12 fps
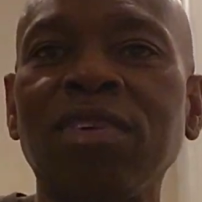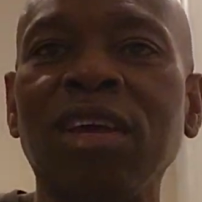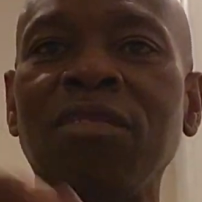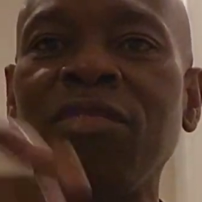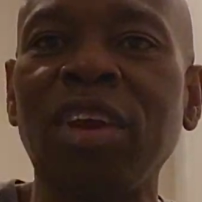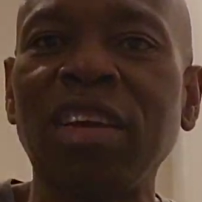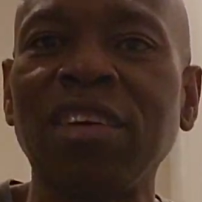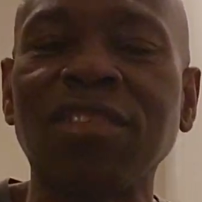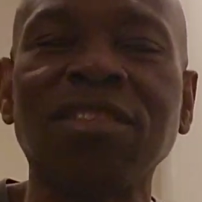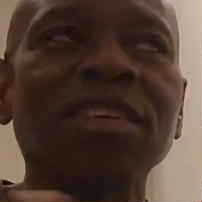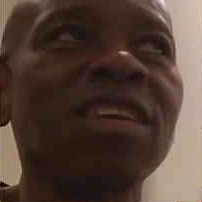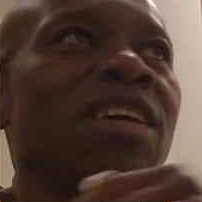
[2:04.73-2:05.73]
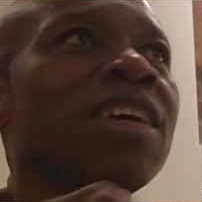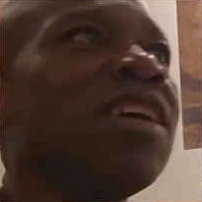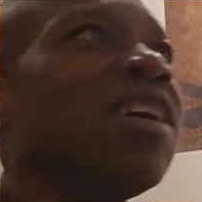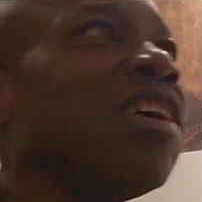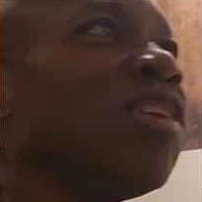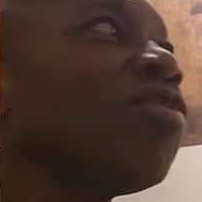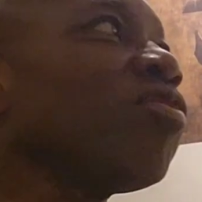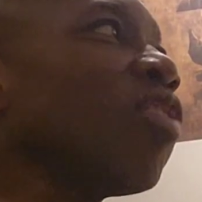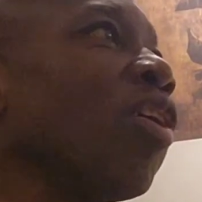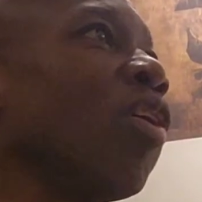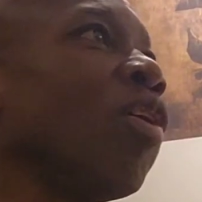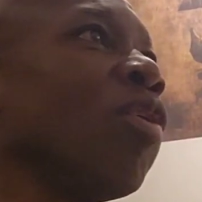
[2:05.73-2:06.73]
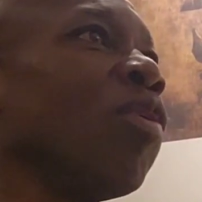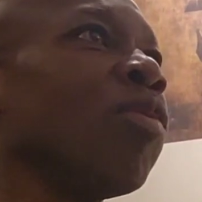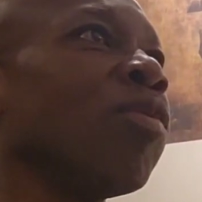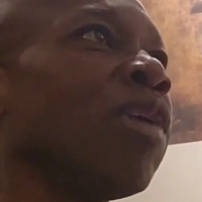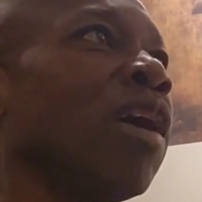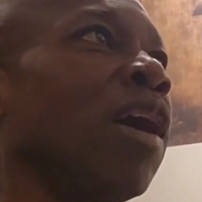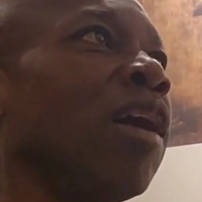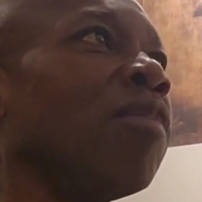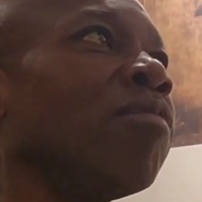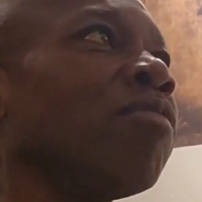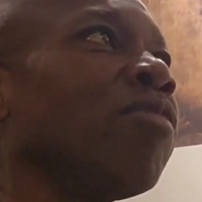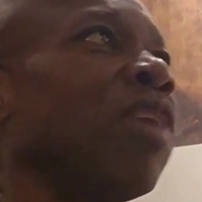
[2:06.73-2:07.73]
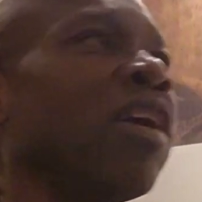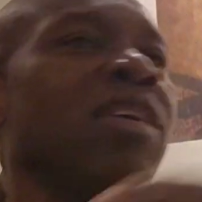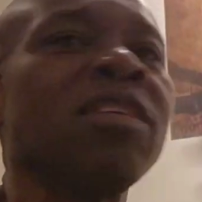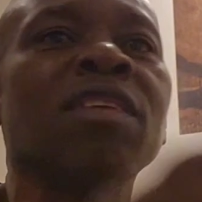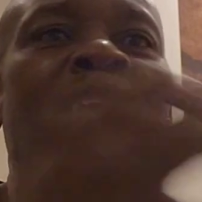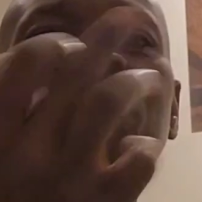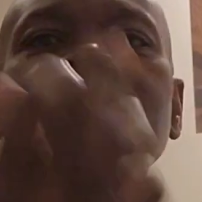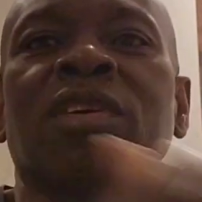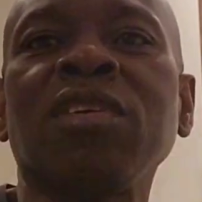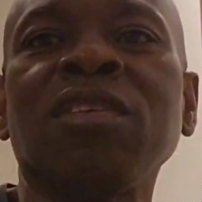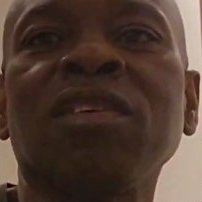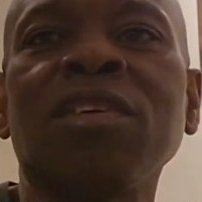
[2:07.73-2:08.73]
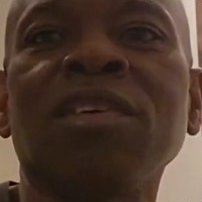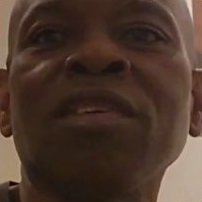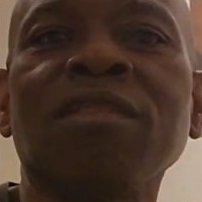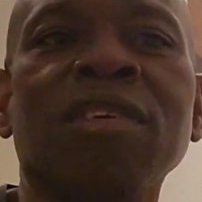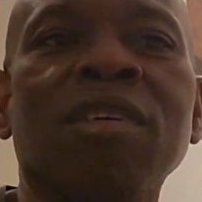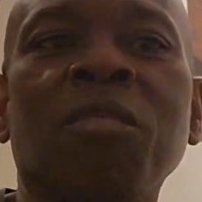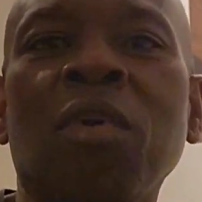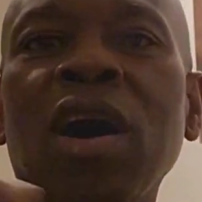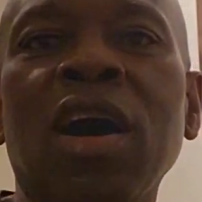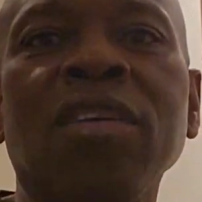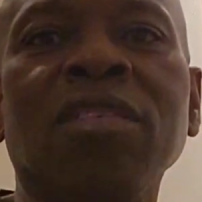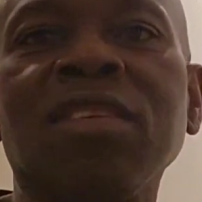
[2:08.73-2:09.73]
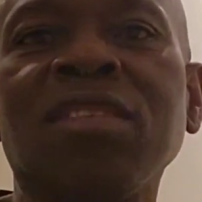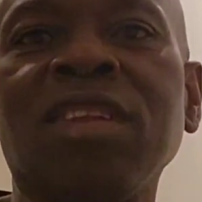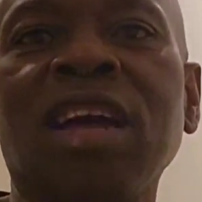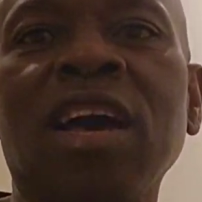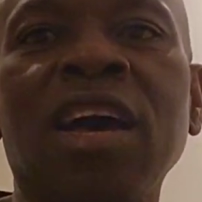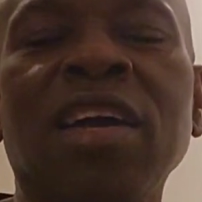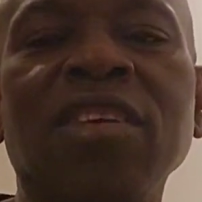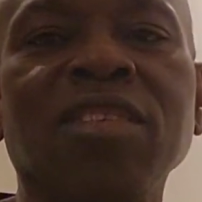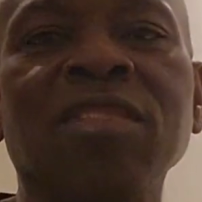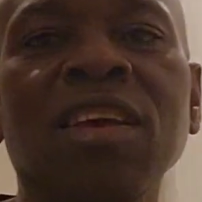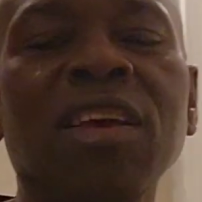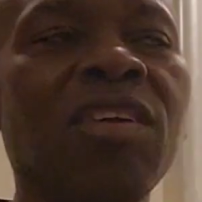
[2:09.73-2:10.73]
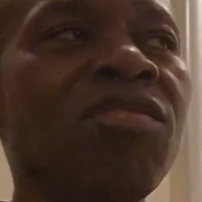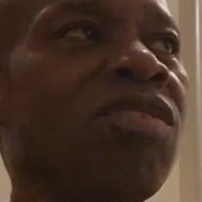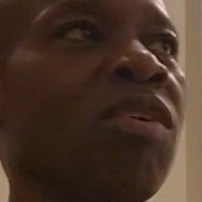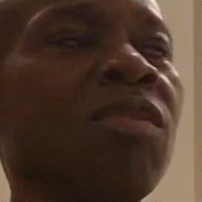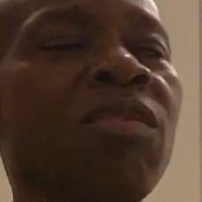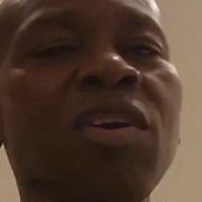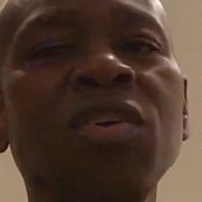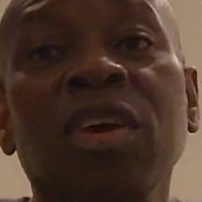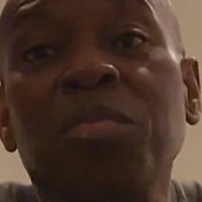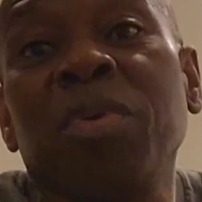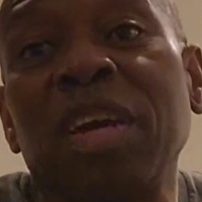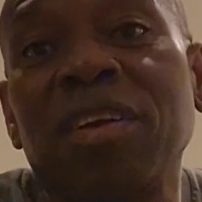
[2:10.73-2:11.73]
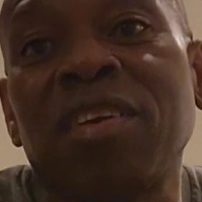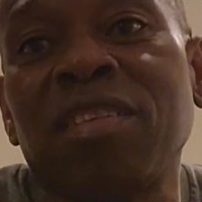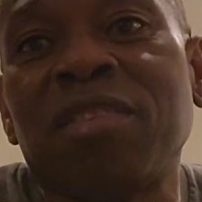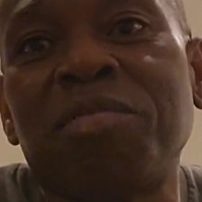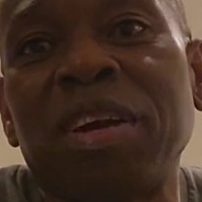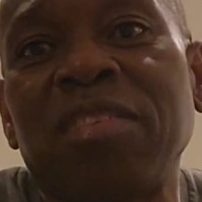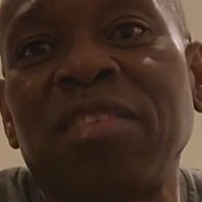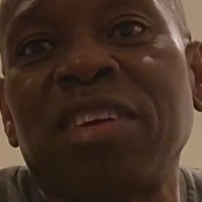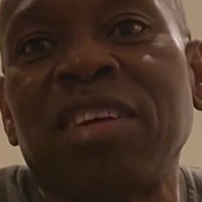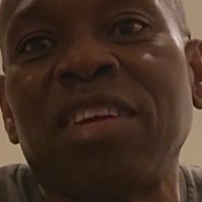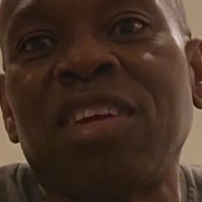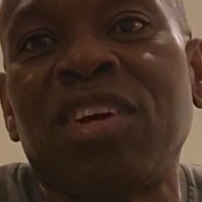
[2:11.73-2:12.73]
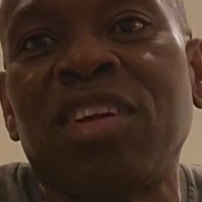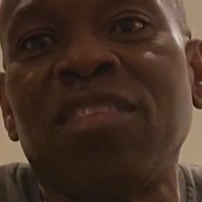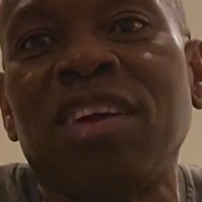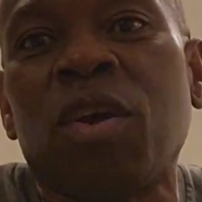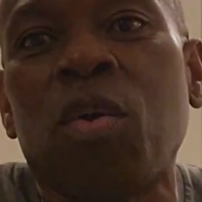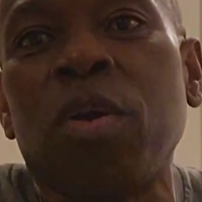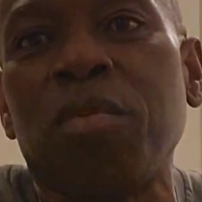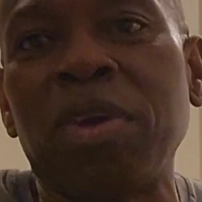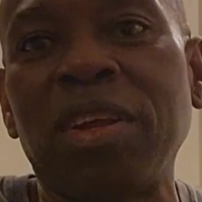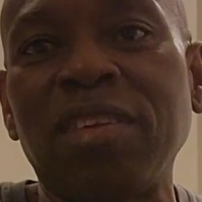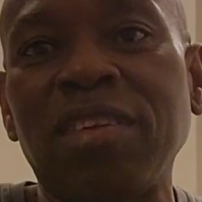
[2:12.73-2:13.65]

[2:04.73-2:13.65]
in Vegas. So very temperature-wise, it's nice. So you can bring basically good equipment